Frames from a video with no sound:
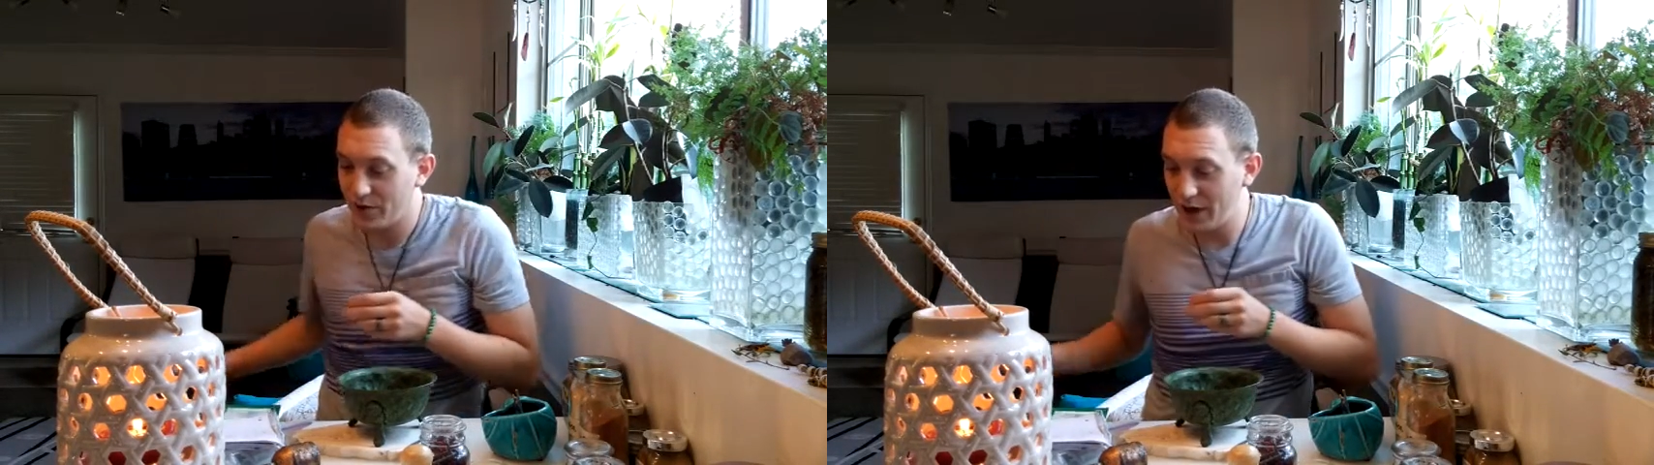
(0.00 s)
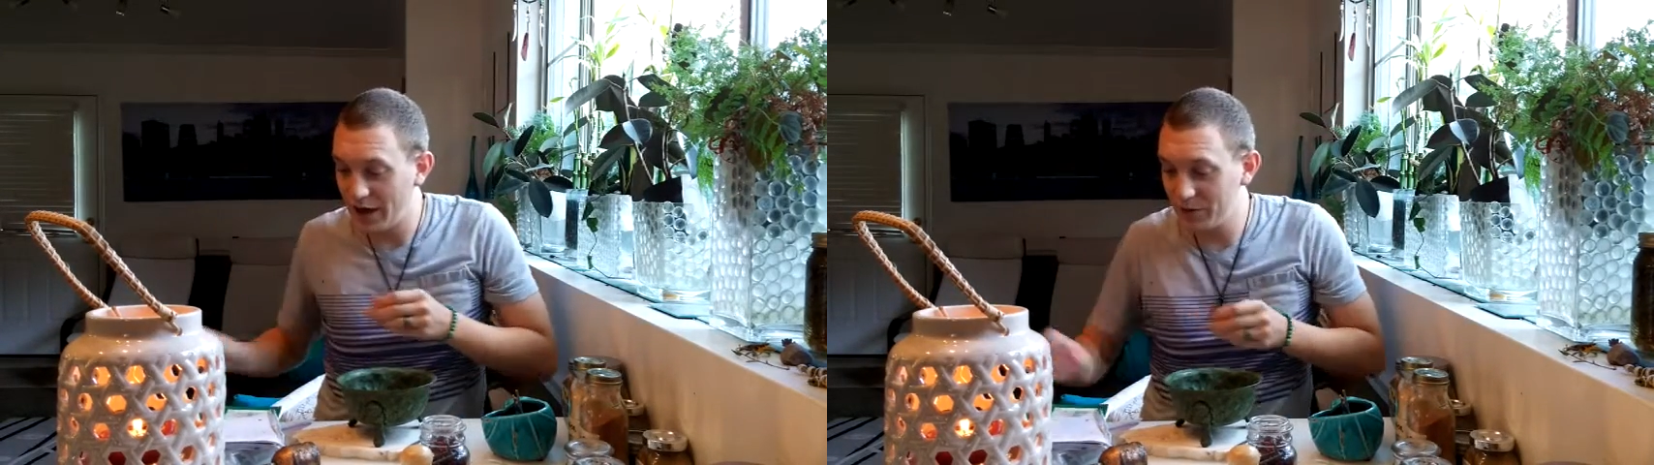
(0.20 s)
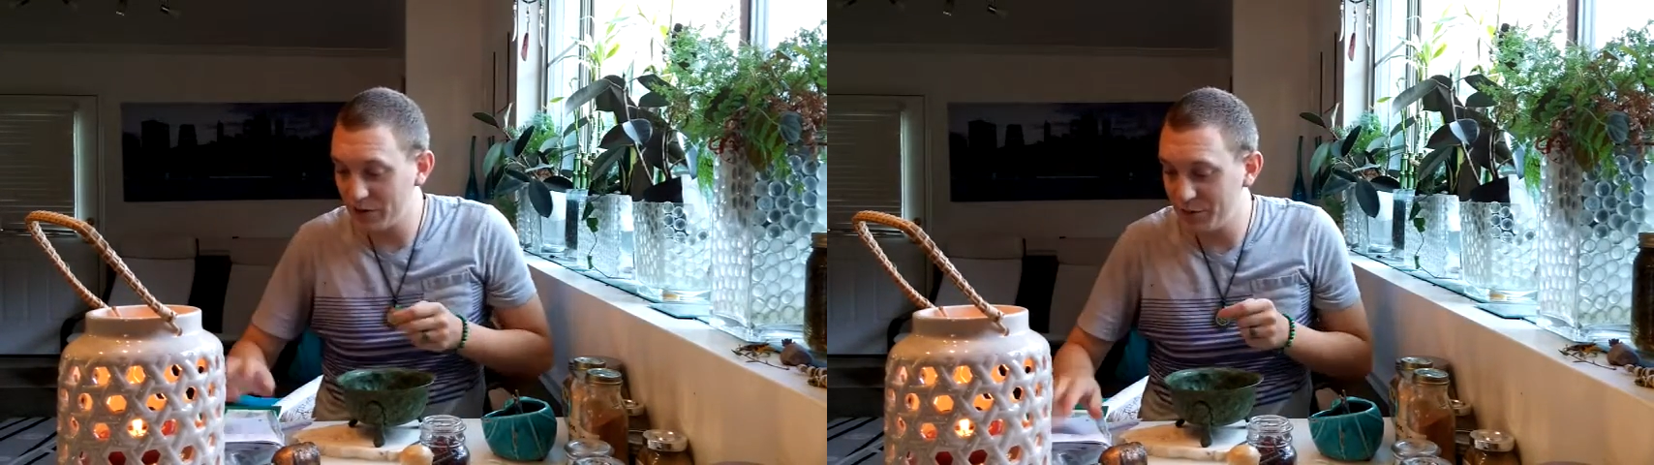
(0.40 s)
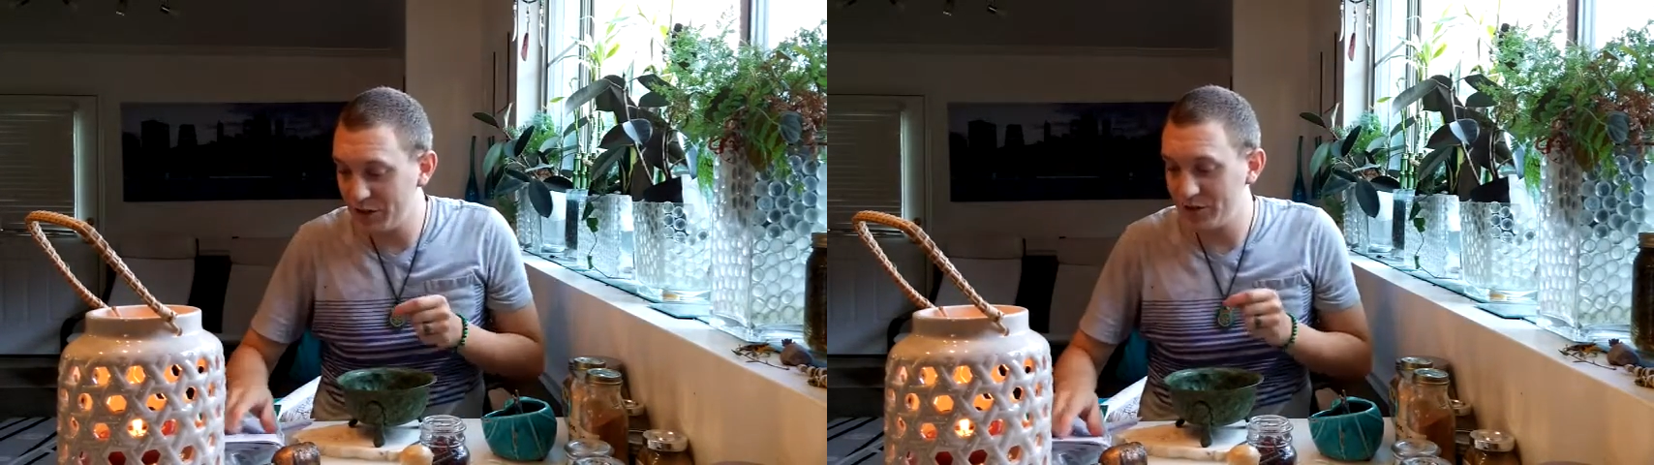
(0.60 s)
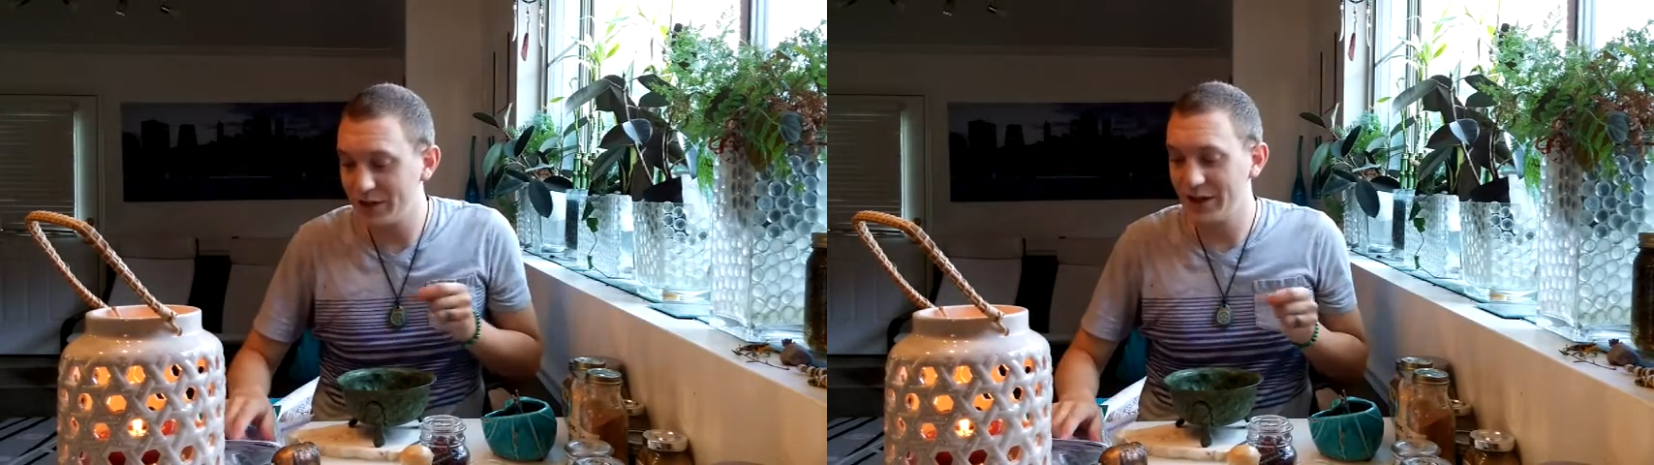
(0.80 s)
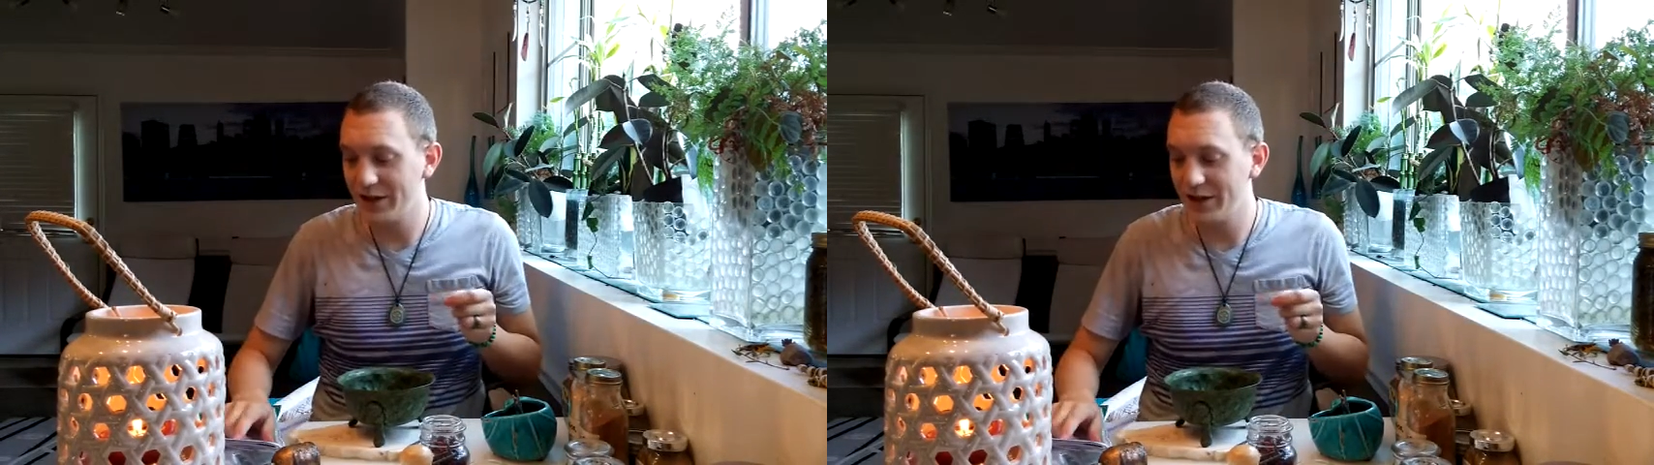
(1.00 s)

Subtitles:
I'm going to be using a